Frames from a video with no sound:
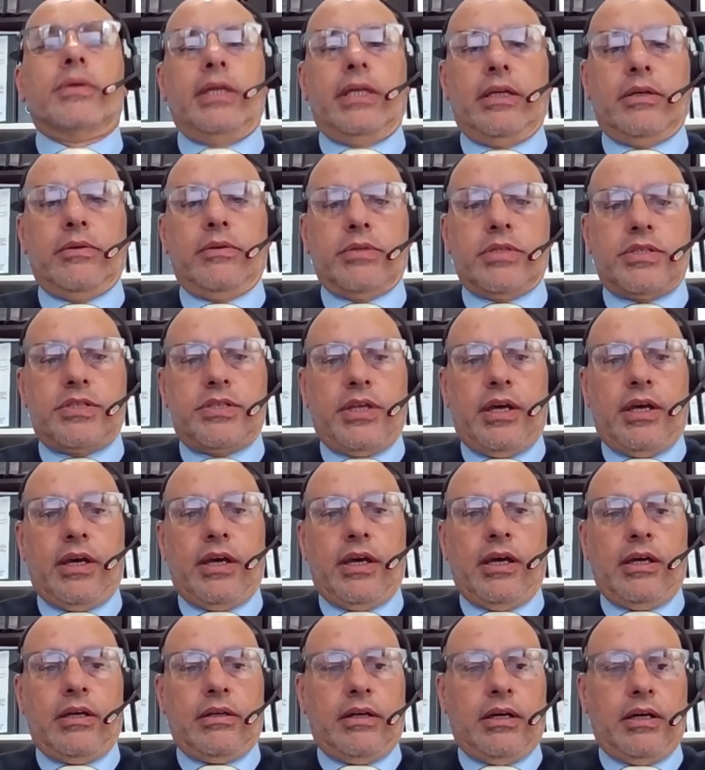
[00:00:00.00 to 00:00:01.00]
here is
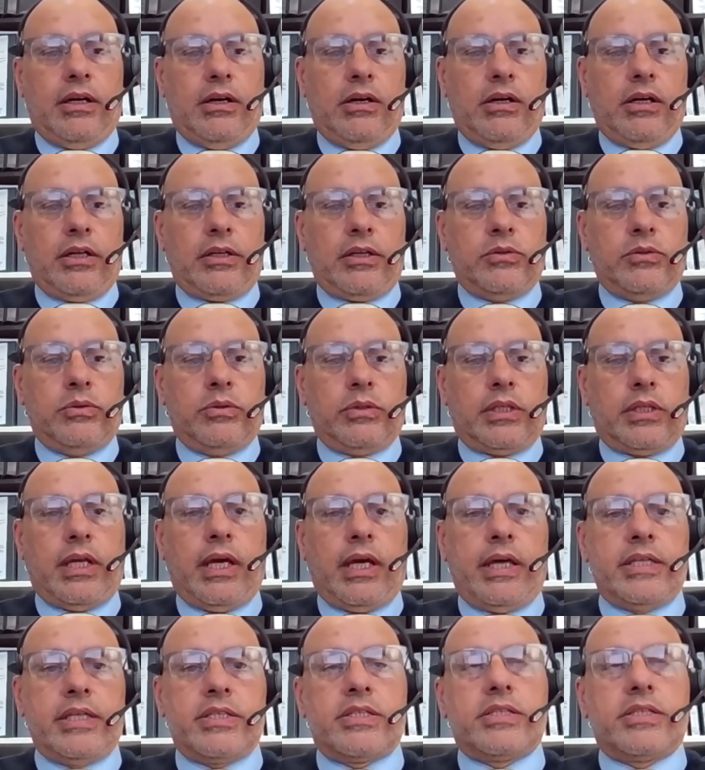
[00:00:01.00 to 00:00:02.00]
a High Court
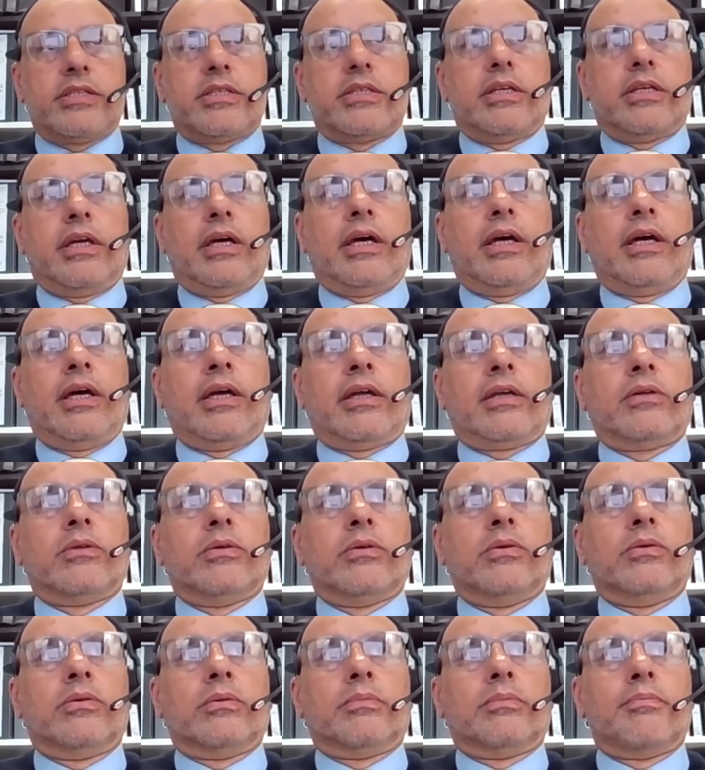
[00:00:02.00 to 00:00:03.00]
case
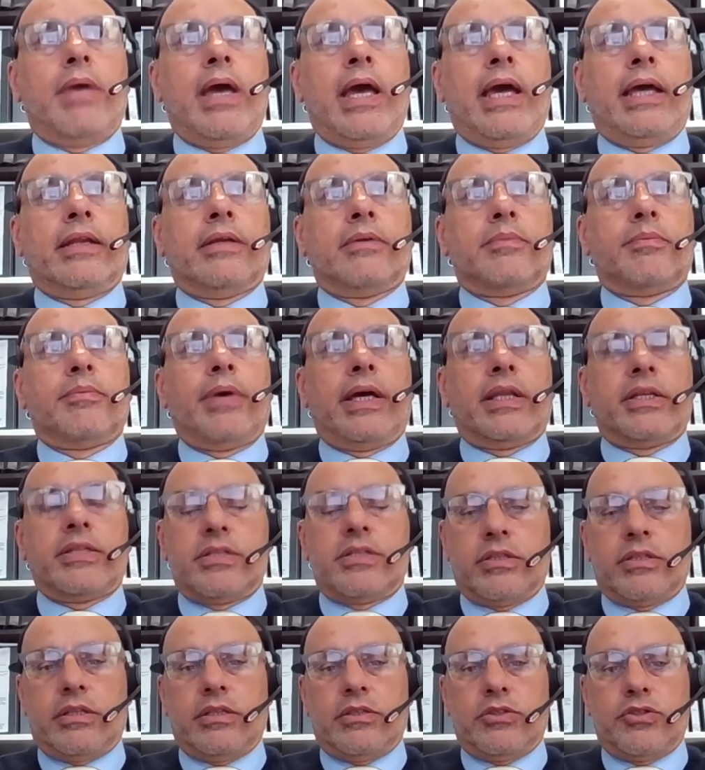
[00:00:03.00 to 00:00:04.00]
called Mann and
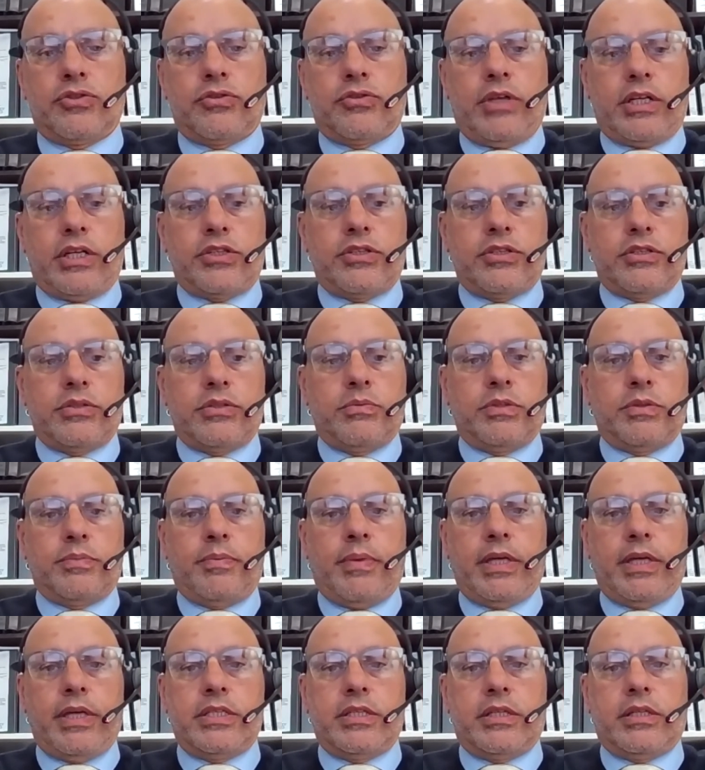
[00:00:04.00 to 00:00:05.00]
Patterson Constructions, which
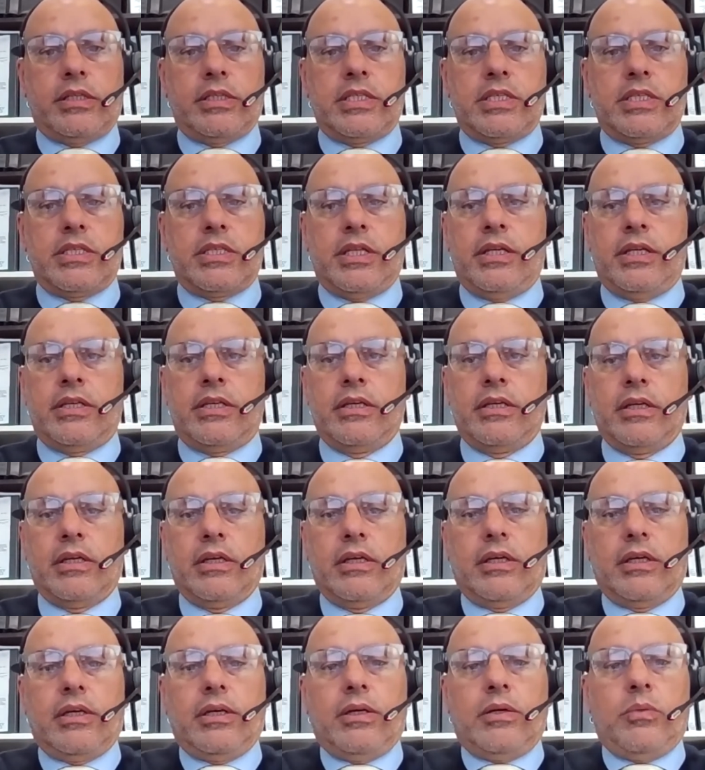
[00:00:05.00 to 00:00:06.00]
basically said,
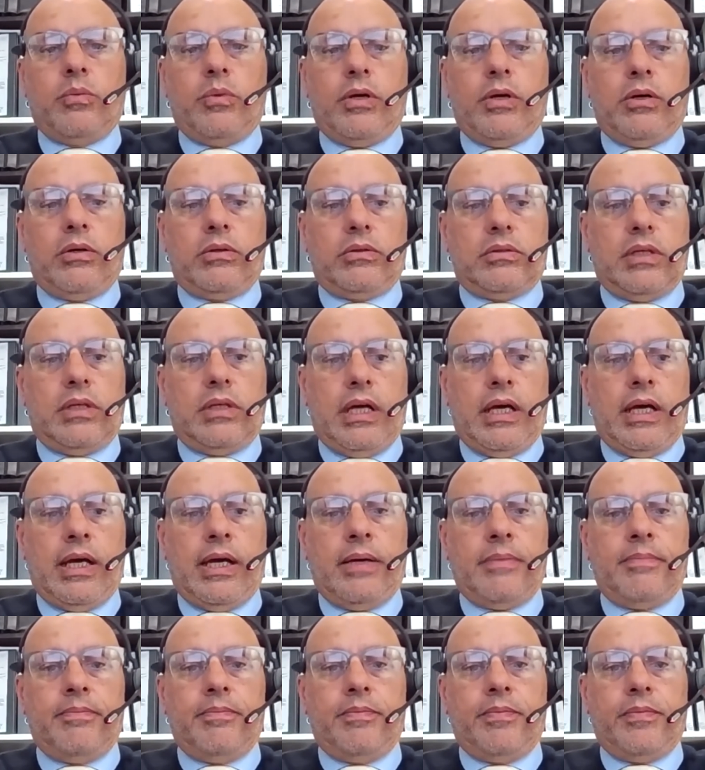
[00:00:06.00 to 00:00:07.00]
well,
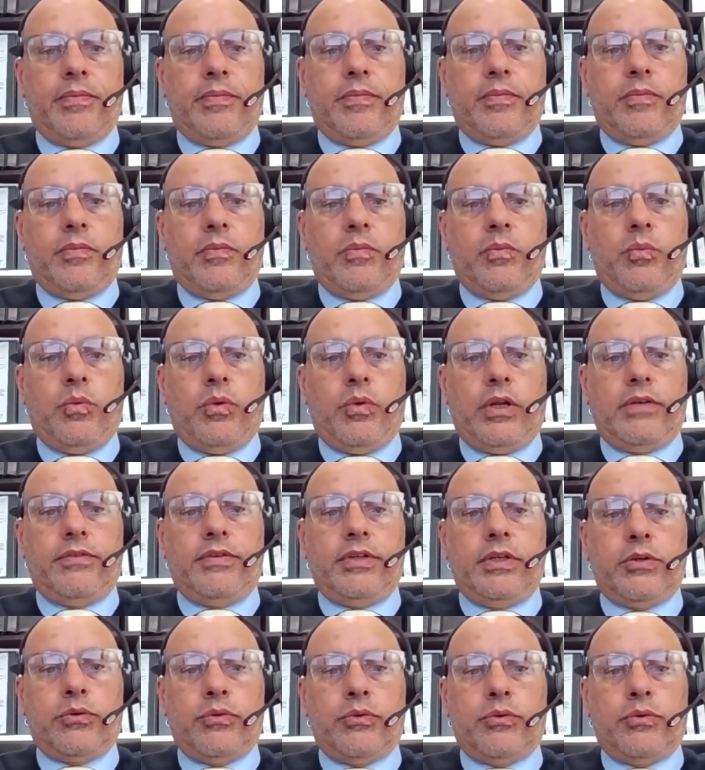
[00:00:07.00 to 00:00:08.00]
whatever your